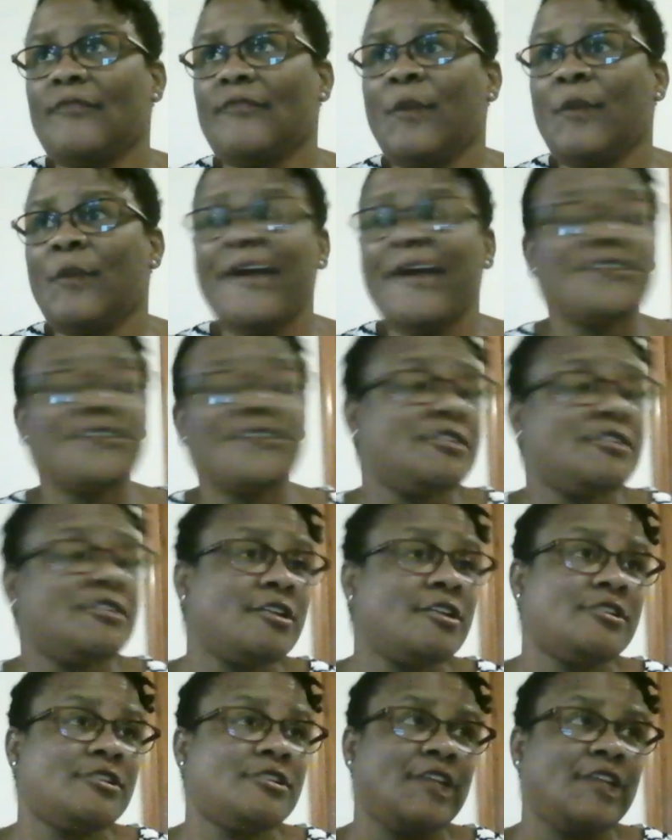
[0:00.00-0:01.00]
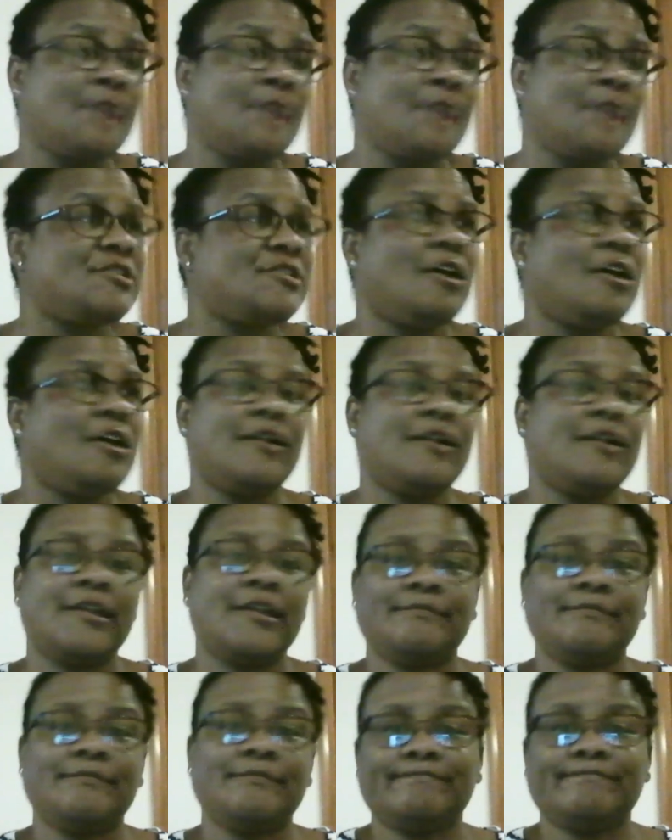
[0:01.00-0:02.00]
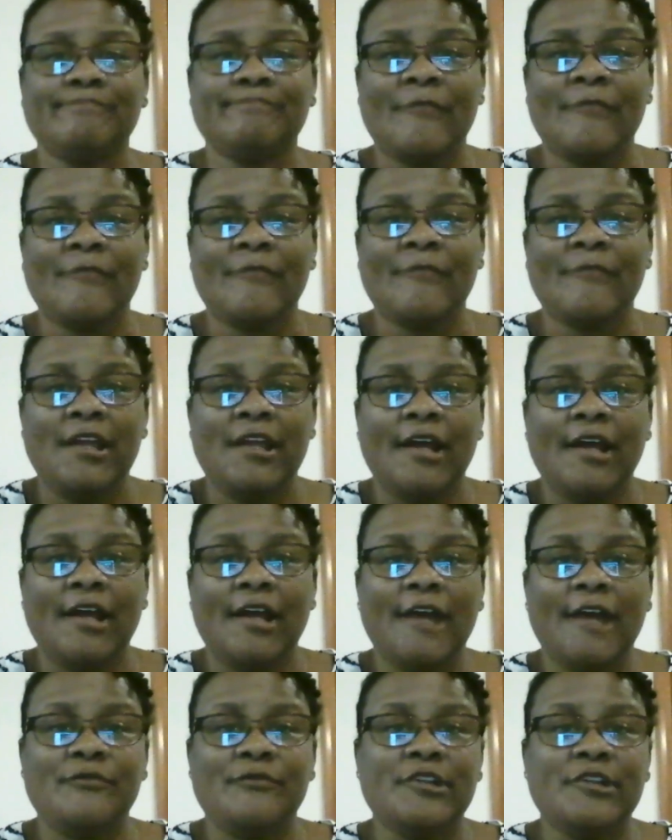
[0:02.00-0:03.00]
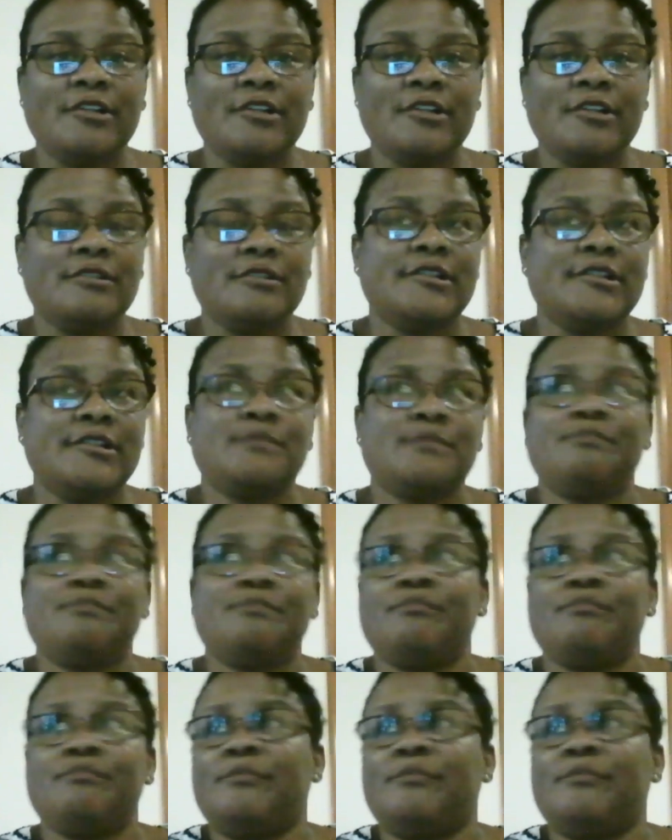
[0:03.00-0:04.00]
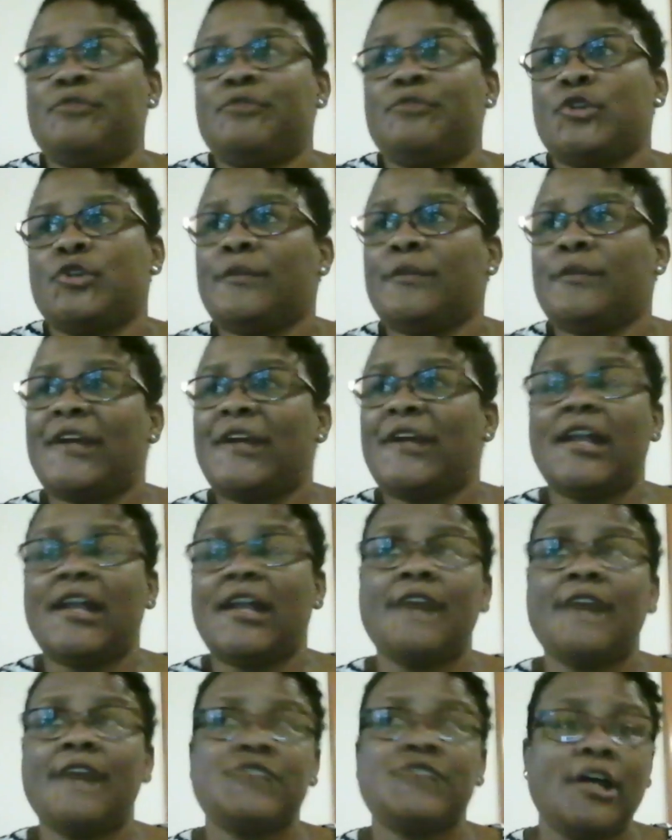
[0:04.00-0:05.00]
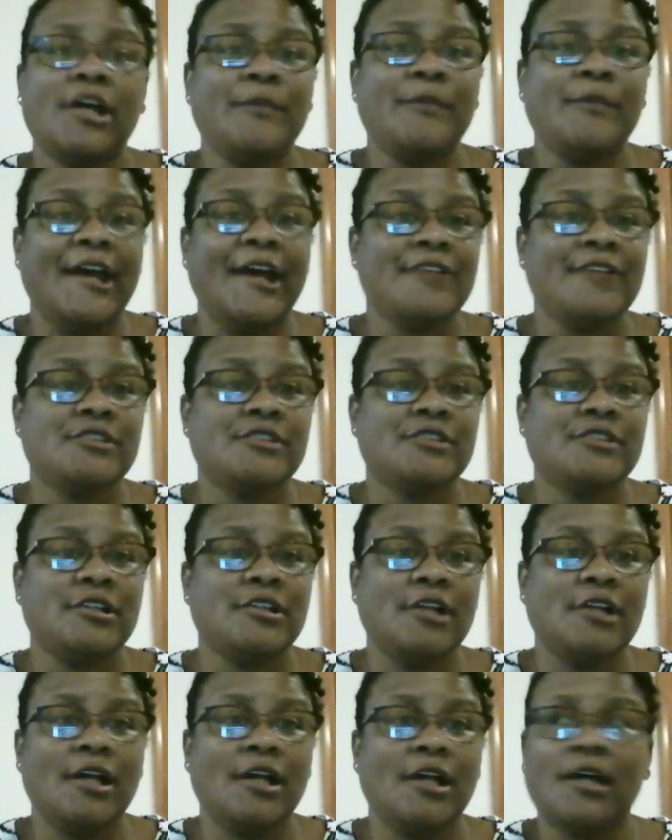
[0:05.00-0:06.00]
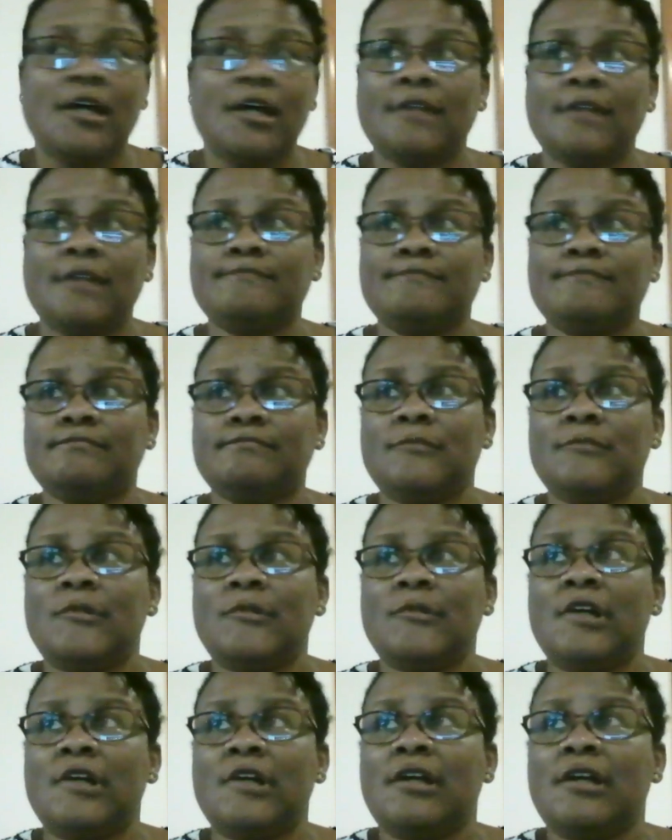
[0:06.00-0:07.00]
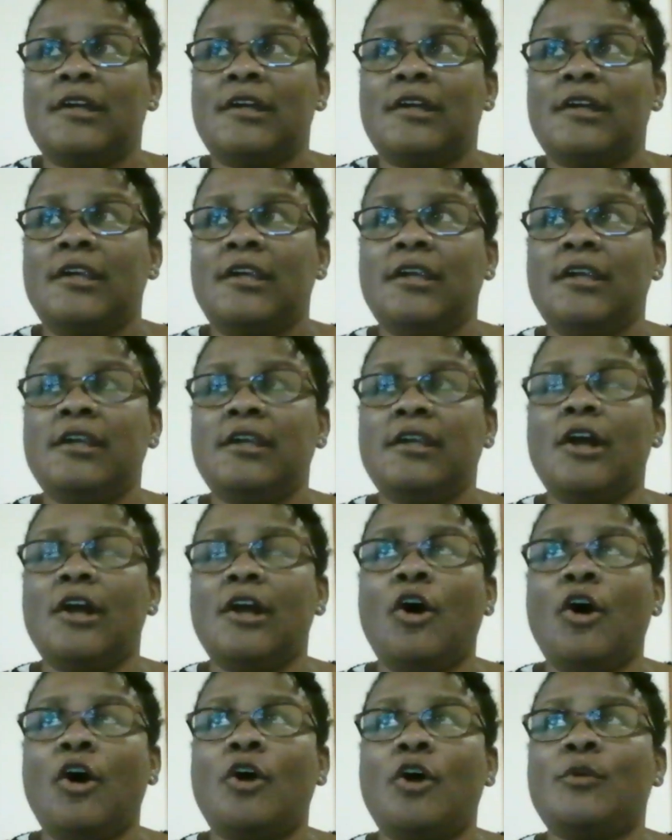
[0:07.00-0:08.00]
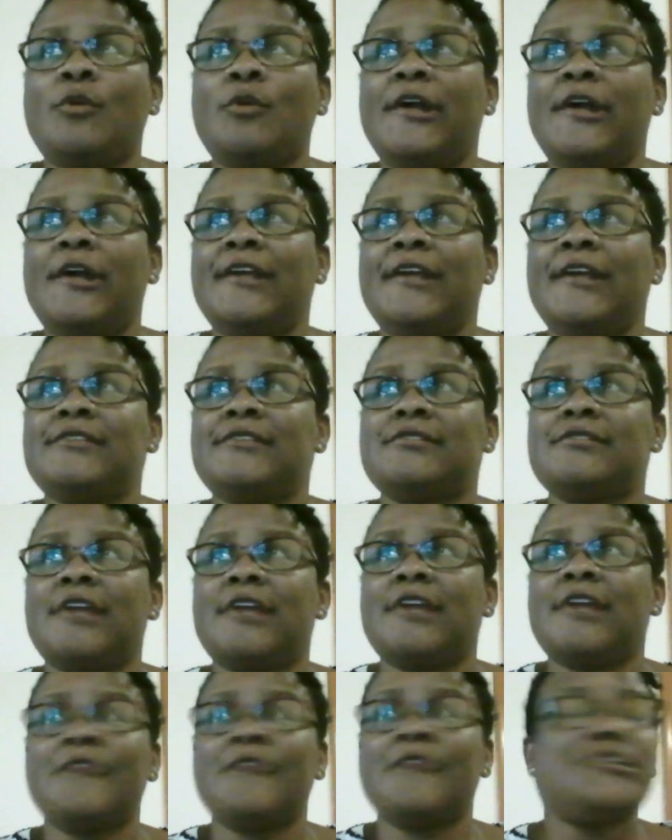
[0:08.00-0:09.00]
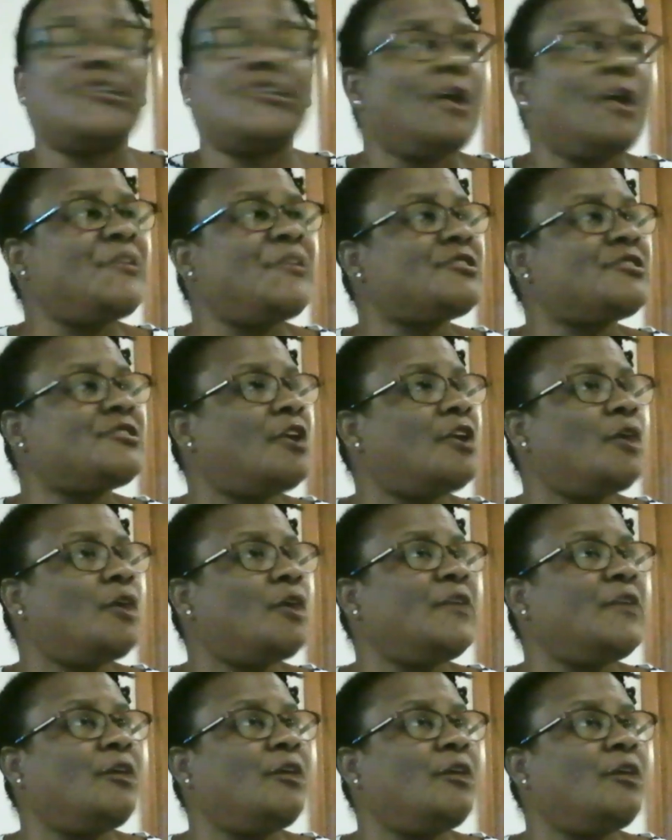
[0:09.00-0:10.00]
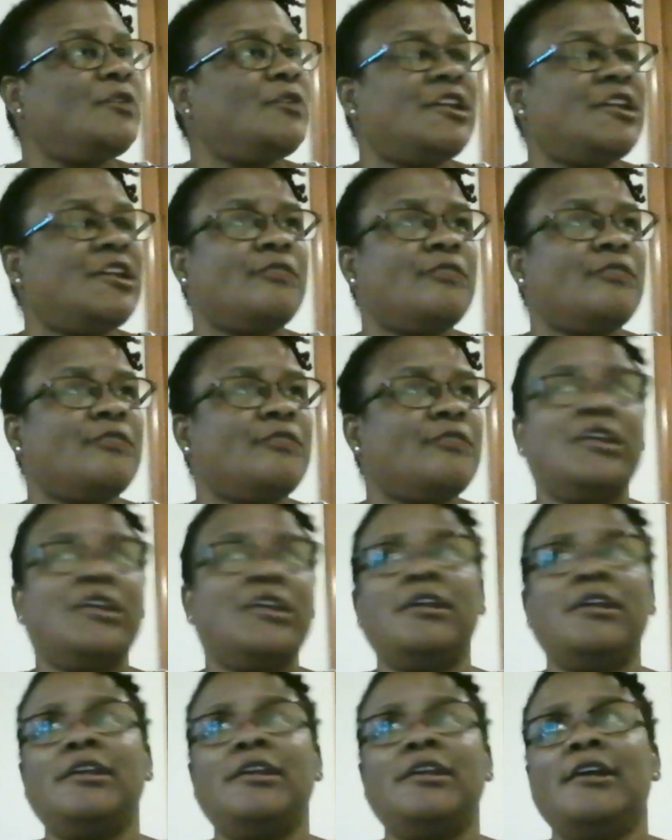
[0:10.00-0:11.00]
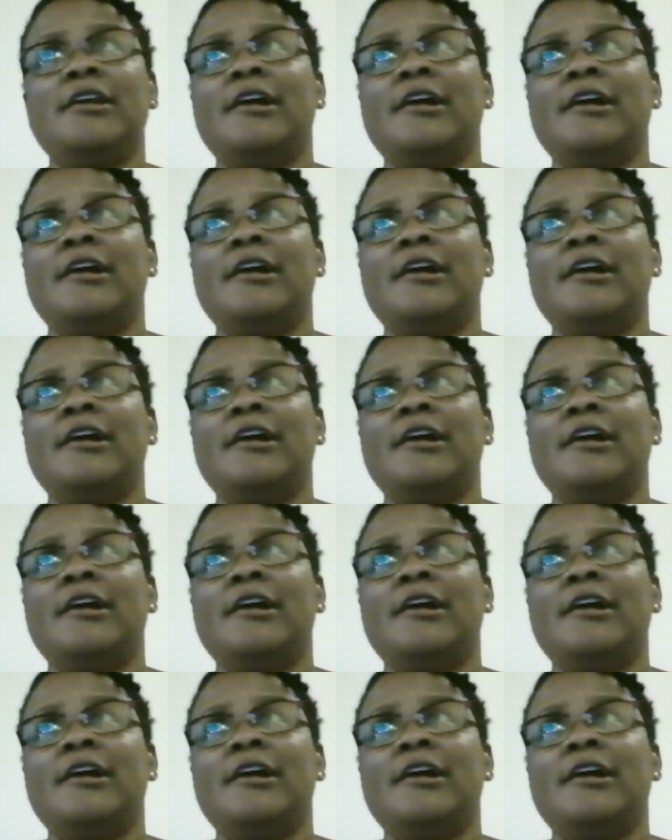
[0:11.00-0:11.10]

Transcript: Pastor James Doggett, I feel, is sort of my lifetime pastor. He always, every time he saw me, would give me